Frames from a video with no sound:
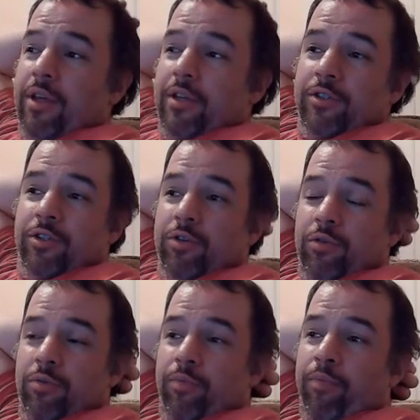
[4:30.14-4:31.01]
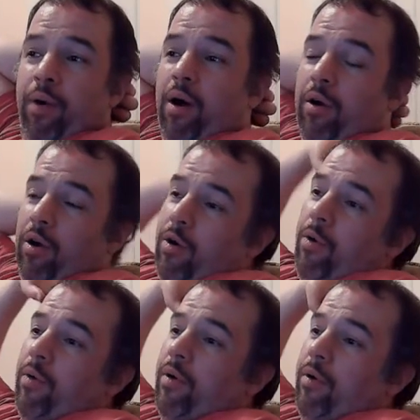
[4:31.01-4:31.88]
to
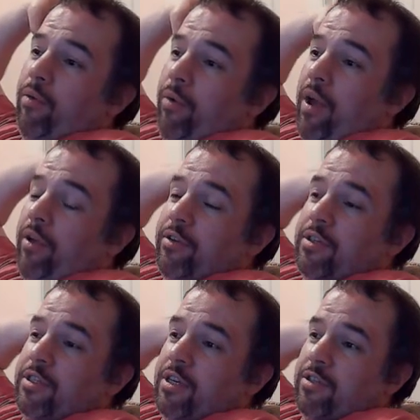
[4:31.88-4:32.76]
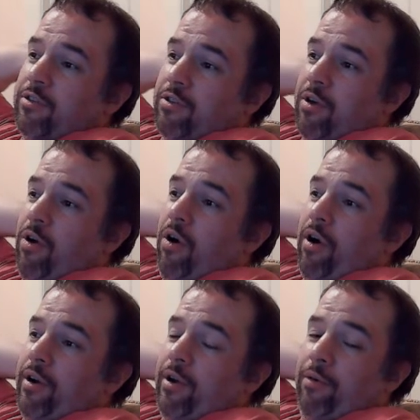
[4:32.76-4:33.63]
borrow Rel's sister's
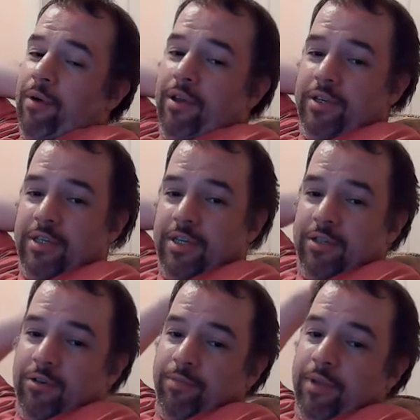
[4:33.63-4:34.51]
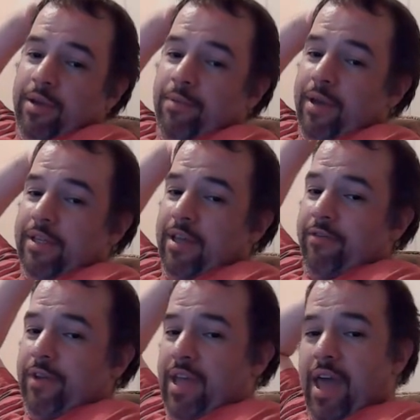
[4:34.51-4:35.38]
car. Now, Rel's sister is played by
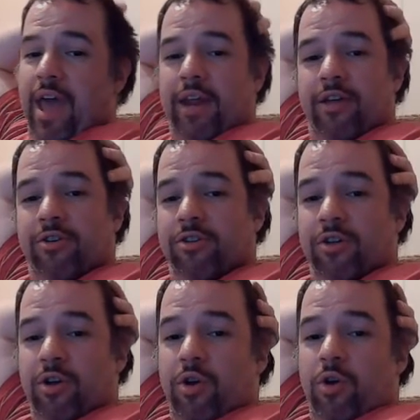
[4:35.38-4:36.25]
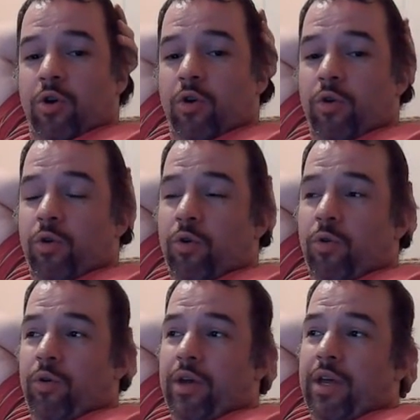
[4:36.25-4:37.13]
Tiffany Haddish,
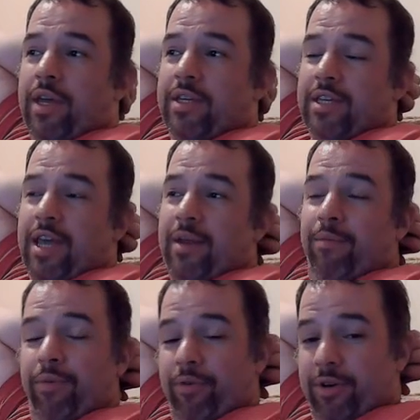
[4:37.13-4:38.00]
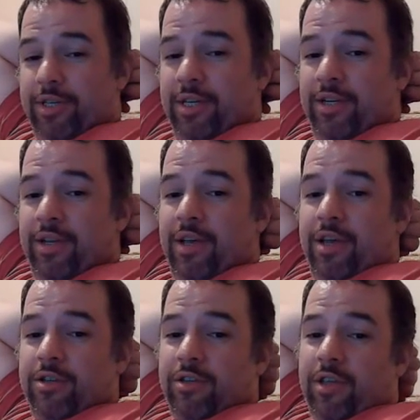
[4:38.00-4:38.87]
who is in prison,
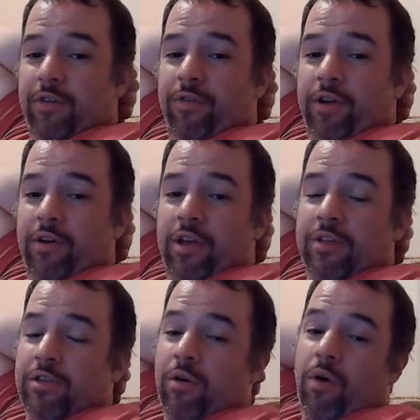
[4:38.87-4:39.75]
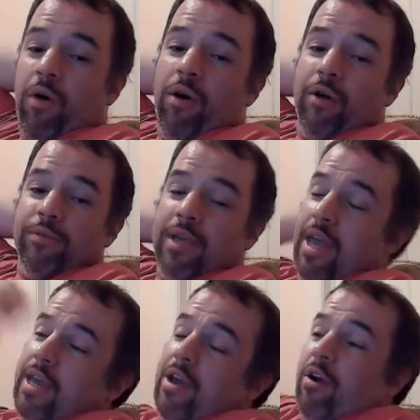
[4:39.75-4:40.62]
so they figure it's no harm
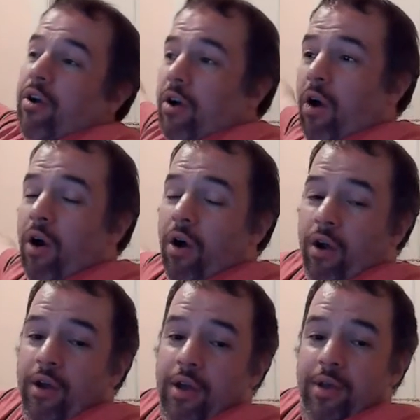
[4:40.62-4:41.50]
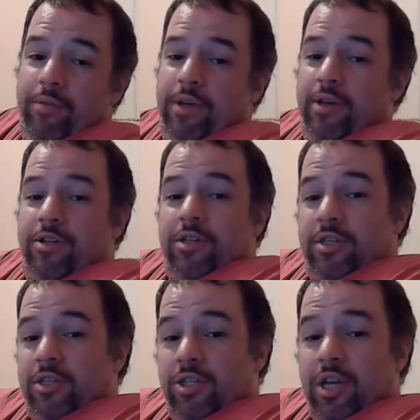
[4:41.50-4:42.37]
taking her car because she's
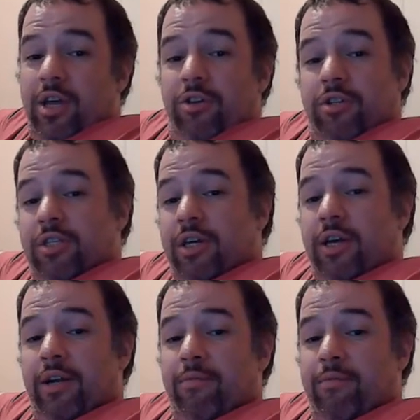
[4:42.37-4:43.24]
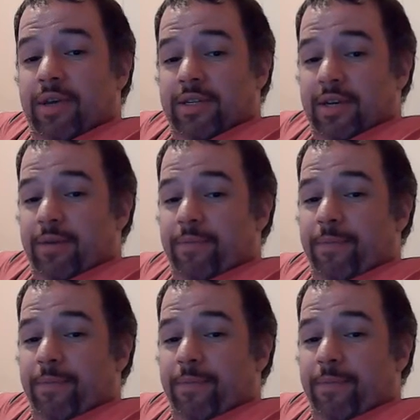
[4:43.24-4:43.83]
in jail, she's not going to miss it.